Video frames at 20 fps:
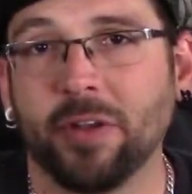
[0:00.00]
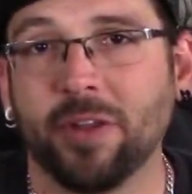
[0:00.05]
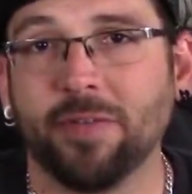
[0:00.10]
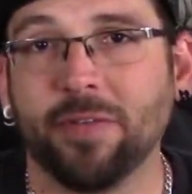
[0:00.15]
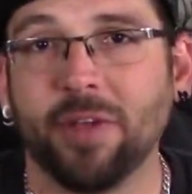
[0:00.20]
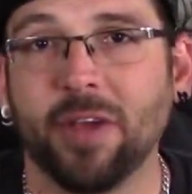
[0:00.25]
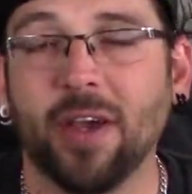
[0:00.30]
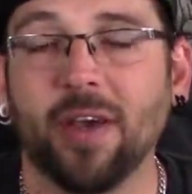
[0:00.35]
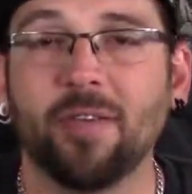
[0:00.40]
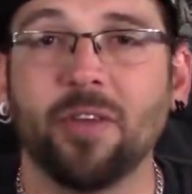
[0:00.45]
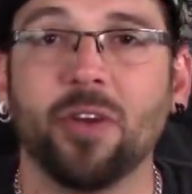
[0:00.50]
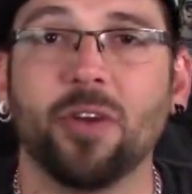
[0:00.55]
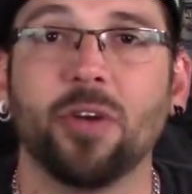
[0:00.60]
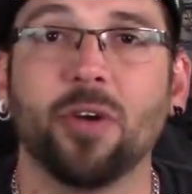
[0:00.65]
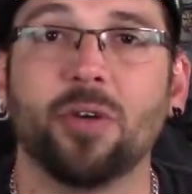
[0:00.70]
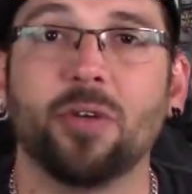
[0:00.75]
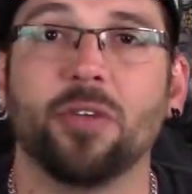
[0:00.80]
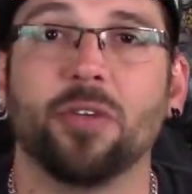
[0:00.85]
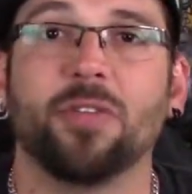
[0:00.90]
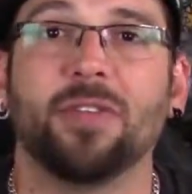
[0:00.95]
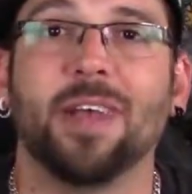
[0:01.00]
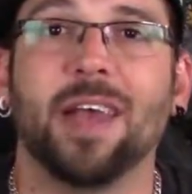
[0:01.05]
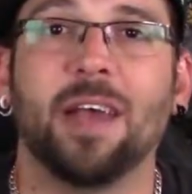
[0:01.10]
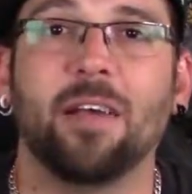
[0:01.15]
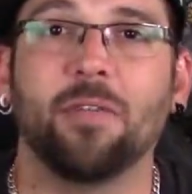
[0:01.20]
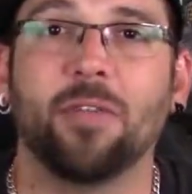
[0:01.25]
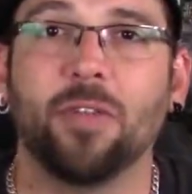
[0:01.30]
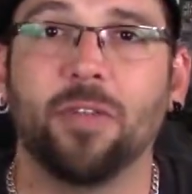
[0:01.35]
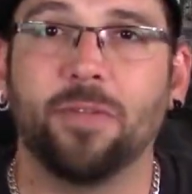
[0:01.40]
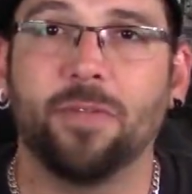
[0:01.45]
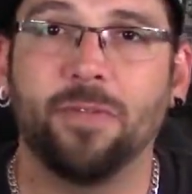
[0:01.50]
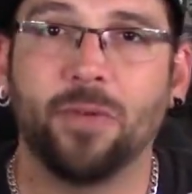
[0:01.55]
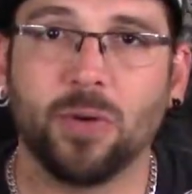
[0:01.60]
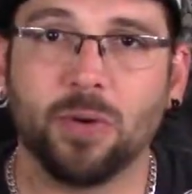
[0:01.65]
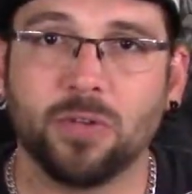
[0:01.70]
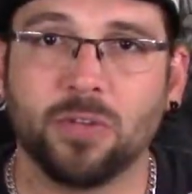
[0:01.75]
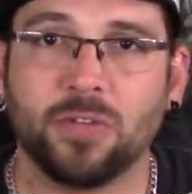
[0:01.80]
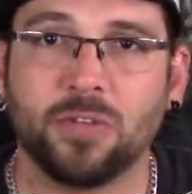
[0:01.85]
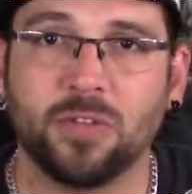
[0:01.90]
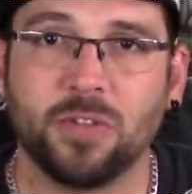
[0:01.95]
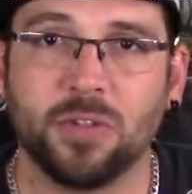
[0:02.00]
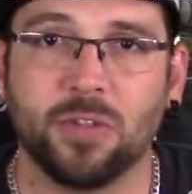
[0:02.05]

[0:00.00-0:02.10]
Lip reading: If you haven't noticed, after the first